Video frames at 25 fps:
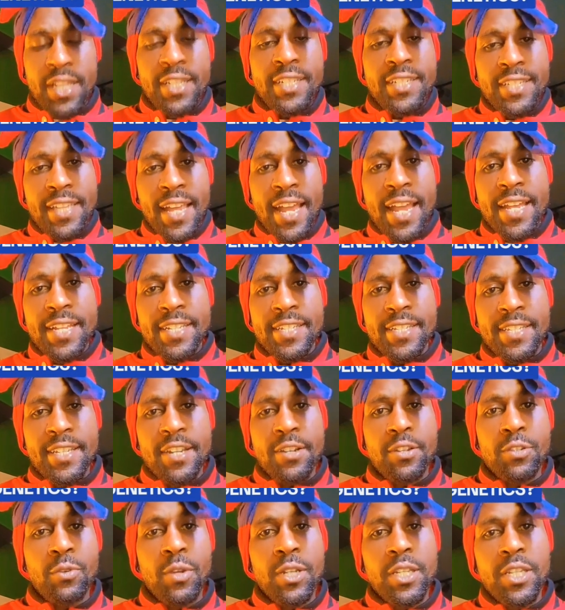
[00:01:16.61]
science,
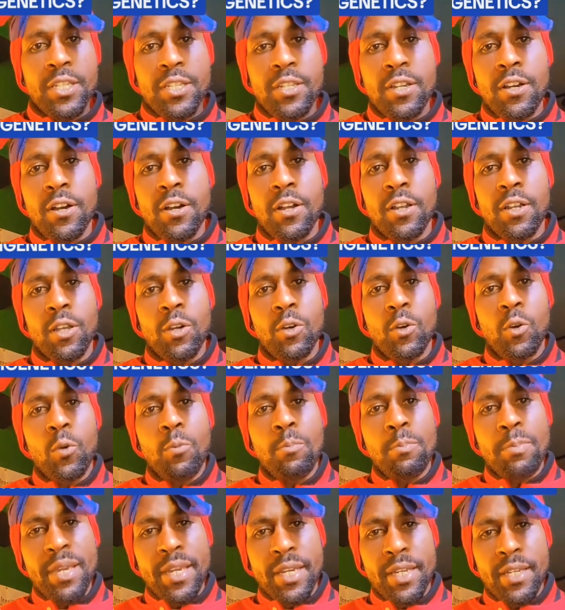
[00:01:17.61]
there's what is called
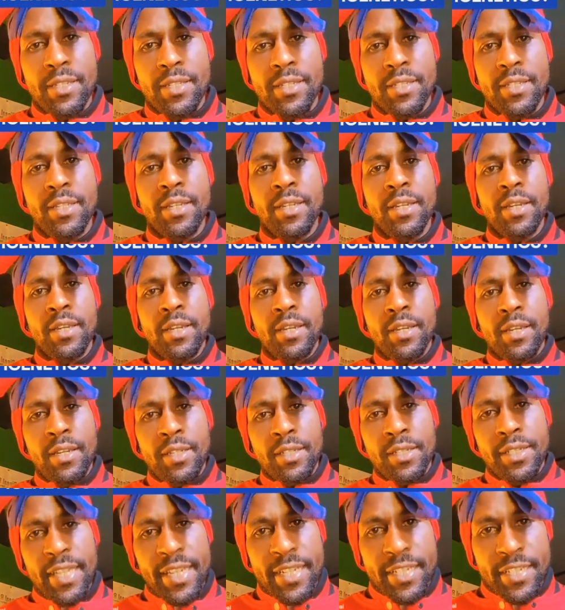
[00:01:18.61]
omics
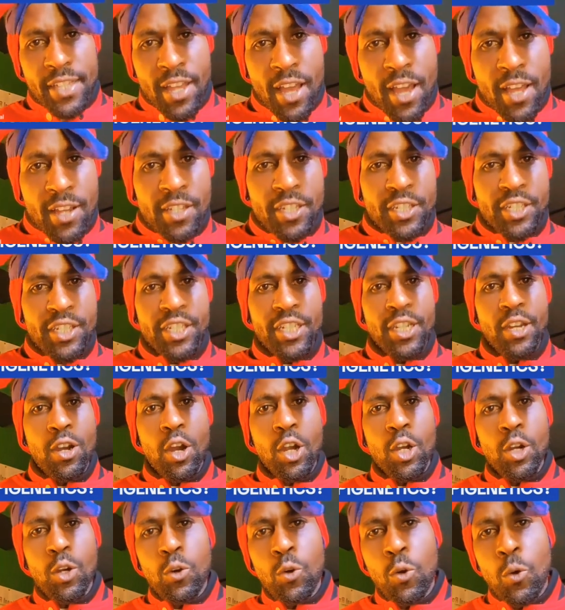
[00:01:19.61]
technology
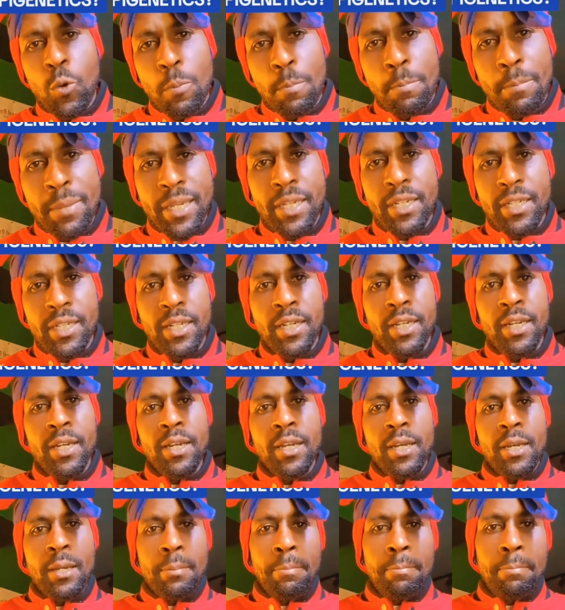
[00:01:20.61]
or omic
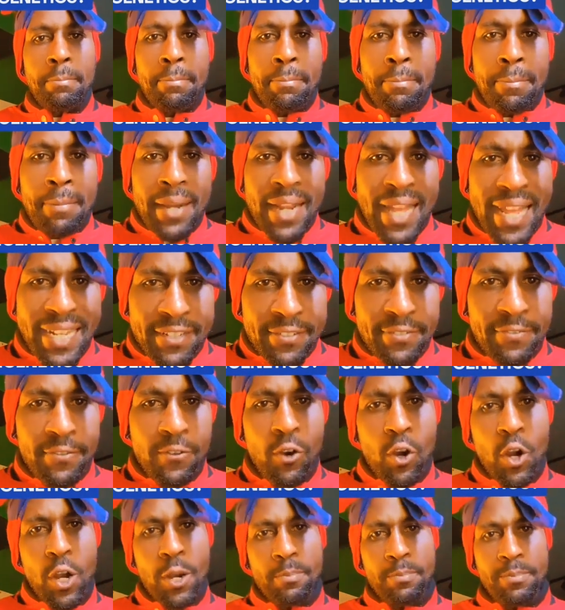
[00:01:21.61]

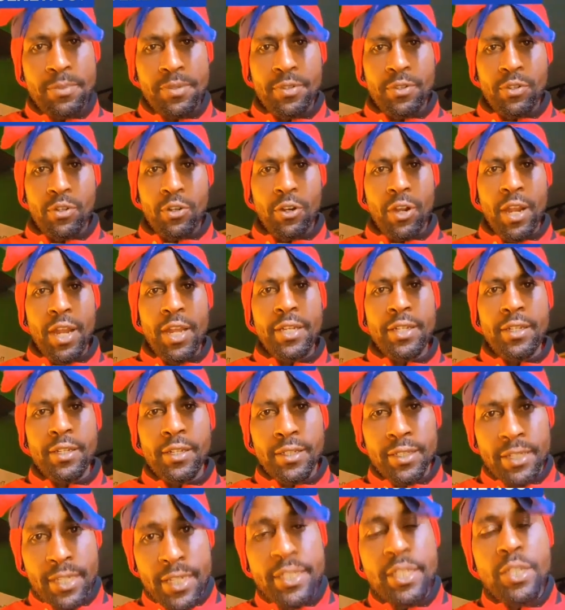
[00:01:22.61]
platforms. All right.
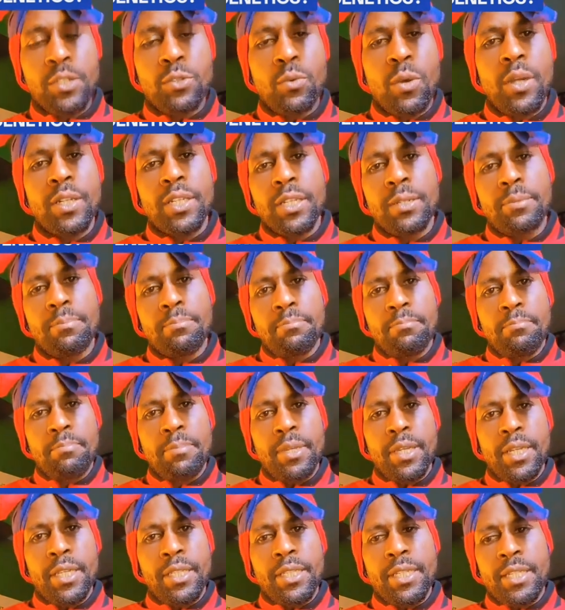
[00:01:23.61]
This is what
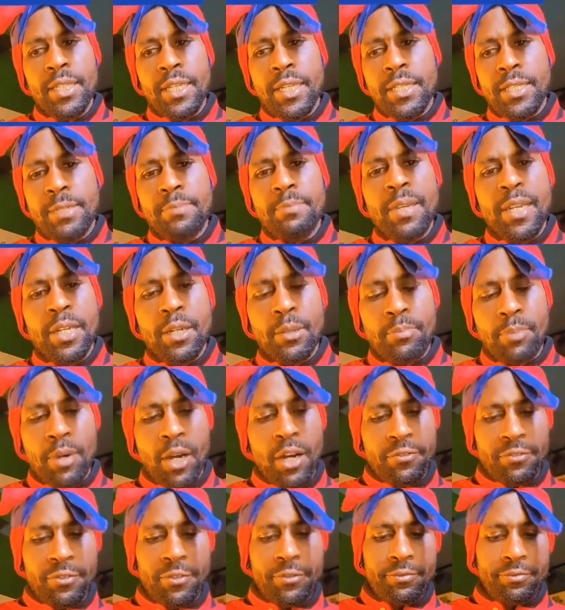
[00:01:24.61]
it's made up
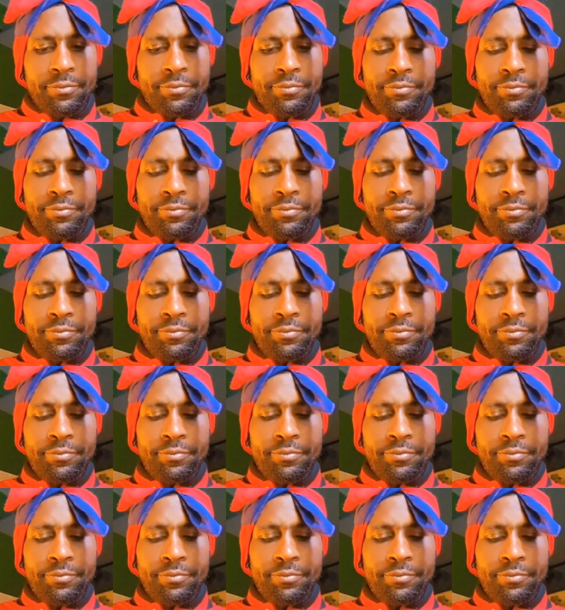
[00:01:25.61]
of.